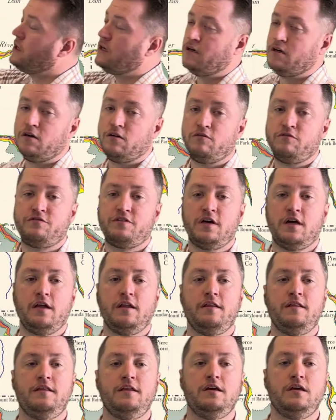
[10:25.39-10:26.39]
of
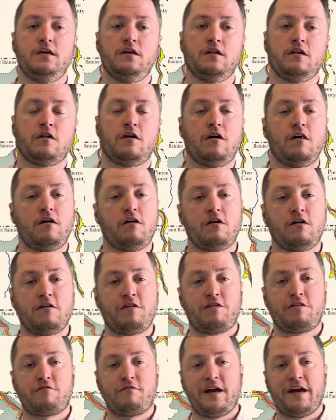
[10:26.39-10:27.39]
the lahar
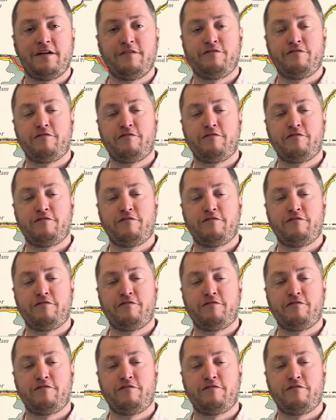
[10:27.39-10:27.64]
threat